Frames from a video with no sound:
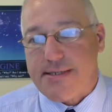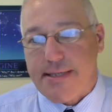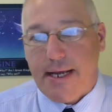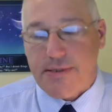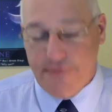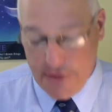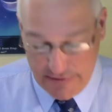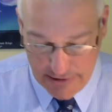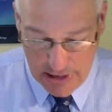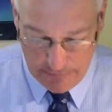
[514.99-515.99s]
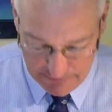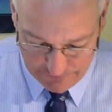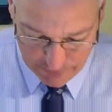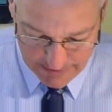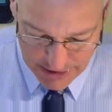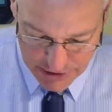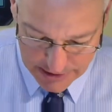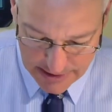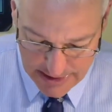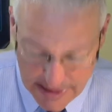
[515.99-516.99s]
things for giving up information
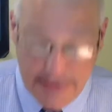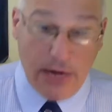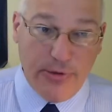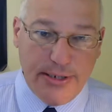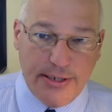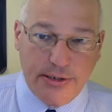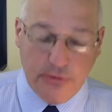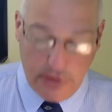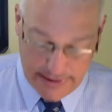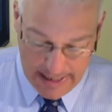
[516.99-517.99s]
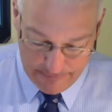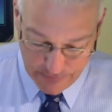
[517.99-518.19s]
that we need to look at.